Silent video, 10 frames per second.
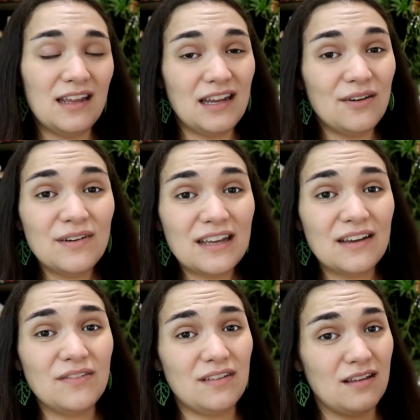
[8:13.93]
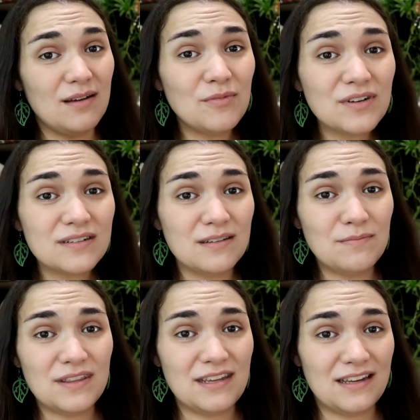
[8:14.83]
and now I have a lot more
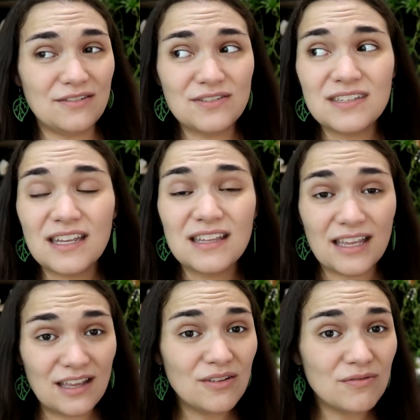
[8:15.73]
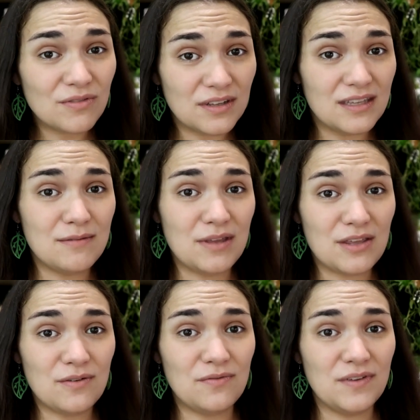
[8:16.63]
sympathy. I understand it can really
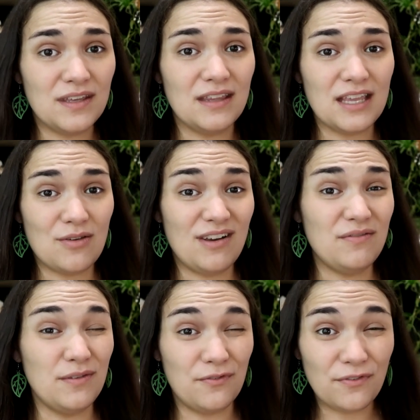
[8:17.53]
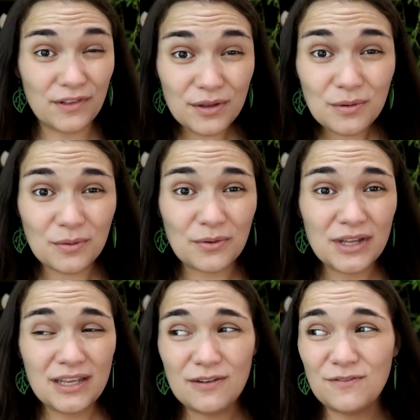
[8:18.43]
make you feel like you have the flu,
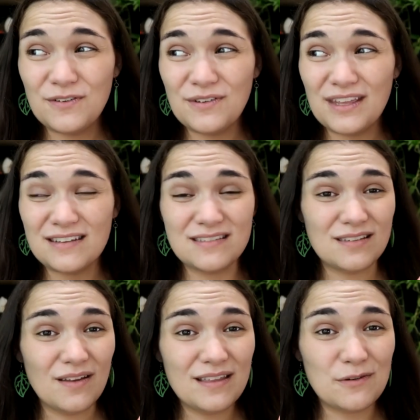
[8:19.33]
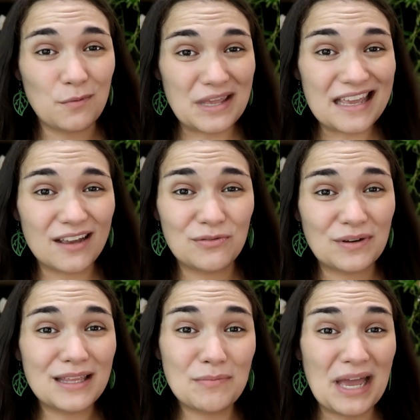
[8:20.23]
for like a solid week, a
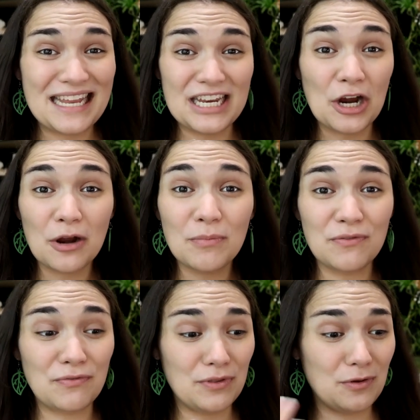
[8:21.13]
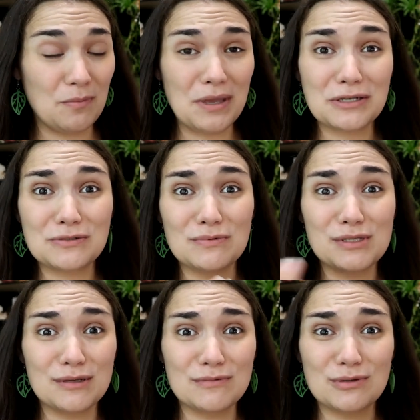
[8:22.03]
really bad, terrible flu mixed with
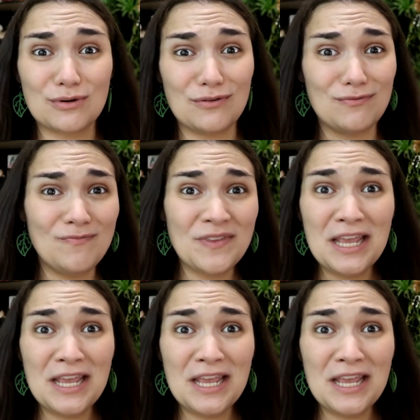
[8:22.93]
some sort of